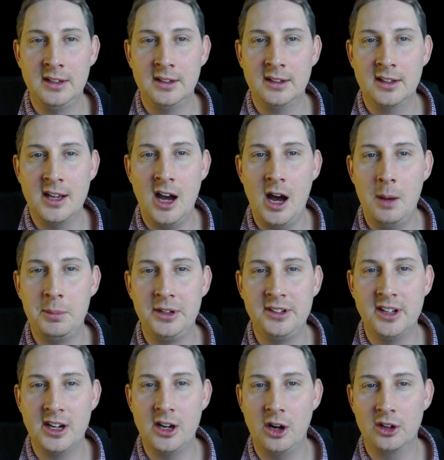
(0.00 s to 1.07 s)
carbon
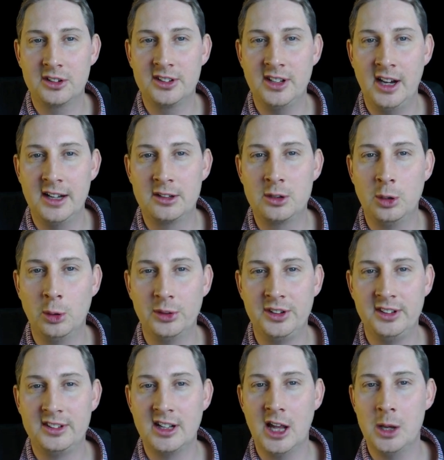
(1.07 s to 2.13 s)
dioxide
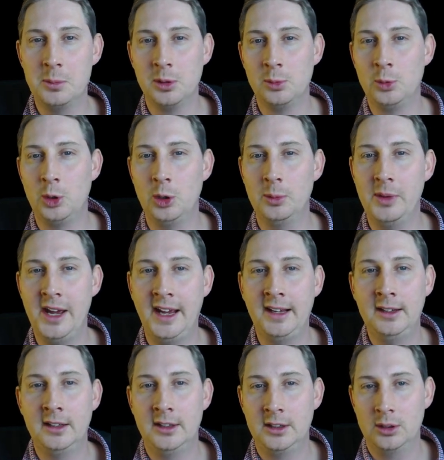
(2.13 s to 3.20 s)
causes global
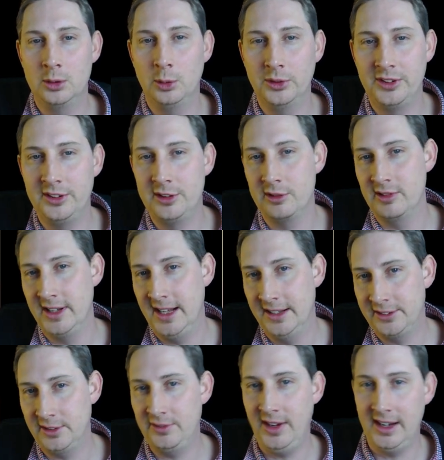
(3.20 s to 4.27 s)
warming, causes the
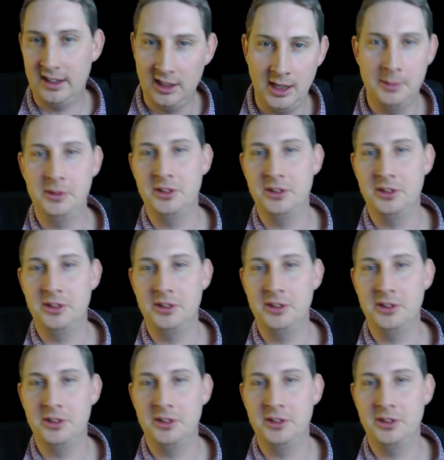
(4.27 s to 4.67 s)
greenhouse effect, climate